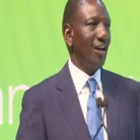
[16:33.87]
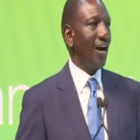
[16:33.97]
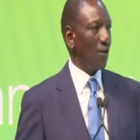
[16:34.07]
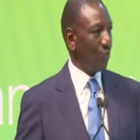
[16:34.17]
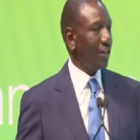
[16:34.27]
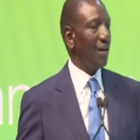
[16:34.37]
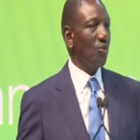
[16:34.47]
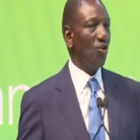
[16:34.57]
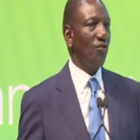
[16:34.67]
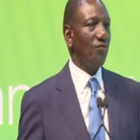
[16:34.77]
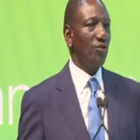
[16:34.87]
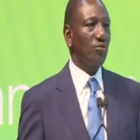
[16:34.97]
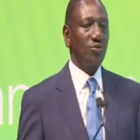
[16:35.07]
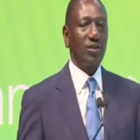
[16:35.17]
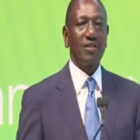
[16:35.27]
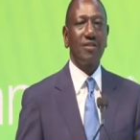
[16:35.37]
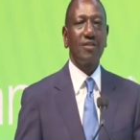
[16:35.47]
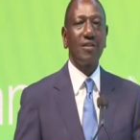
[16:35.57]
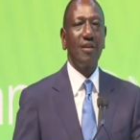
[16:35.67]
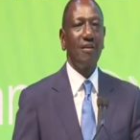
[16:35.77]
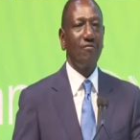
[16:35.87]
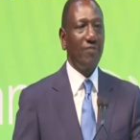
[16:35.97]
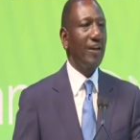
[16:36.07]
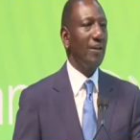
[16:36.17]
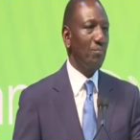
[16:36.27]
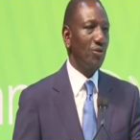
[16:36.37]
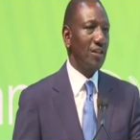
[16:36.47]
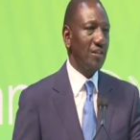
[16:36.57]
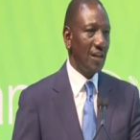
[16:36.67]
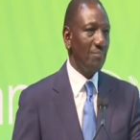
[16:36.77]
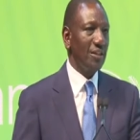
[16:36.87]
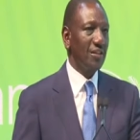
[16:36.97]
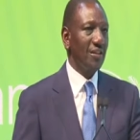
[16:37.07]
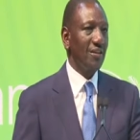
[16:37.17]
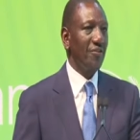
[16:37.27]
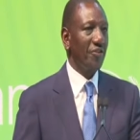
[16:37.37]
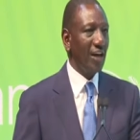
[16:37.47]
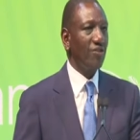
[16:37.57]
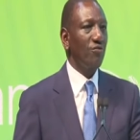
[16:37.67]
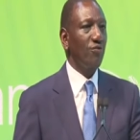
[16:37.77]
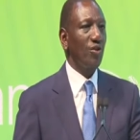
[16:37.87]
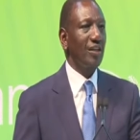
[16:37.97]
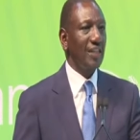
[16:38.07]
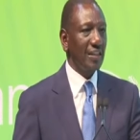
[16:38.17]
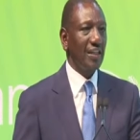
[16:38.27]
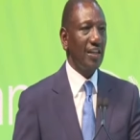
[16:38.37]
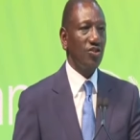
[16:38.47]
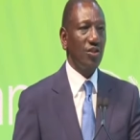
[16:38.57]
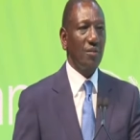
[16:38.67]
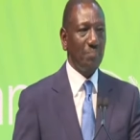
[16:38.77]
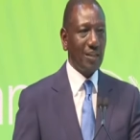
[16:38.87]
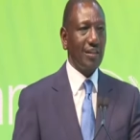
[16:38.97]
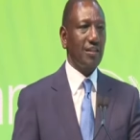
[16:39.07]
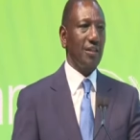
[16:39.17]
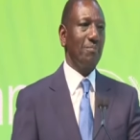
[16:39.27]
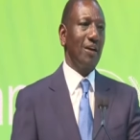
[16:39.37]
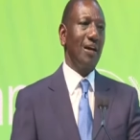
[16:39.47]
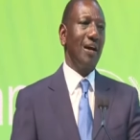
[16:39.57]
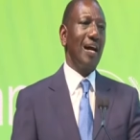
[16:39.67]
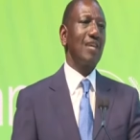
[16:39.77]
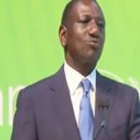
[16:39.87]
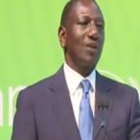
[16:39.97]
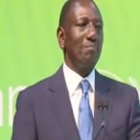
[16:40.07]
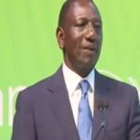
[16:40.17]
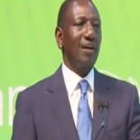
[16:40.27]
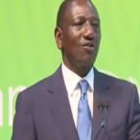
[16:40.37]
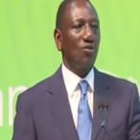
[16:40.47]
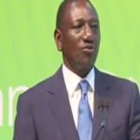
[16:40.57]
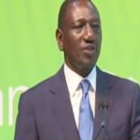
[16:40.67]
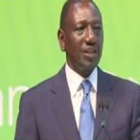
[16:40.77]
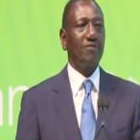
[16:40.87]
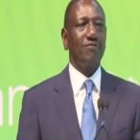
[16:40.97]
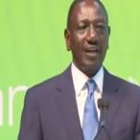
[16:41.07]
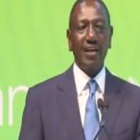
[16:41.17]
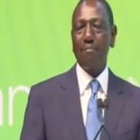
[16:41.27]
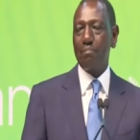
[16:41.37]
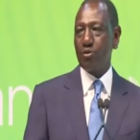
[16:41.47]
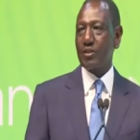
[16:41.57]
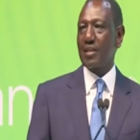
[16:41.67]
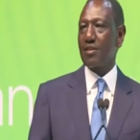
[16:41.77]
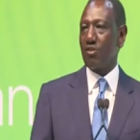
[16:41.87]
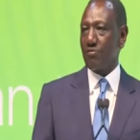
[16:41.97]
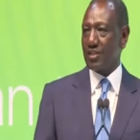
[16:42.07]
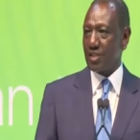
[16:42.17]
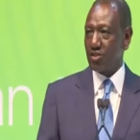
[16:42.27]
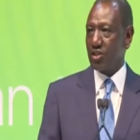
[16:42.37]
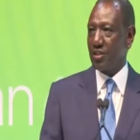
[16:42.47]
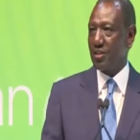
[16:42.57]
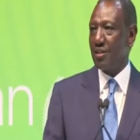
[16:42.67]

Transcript: I welcome all of you to this very important summit. Thank you for your dedication and partnership as we embark on this very important conversation.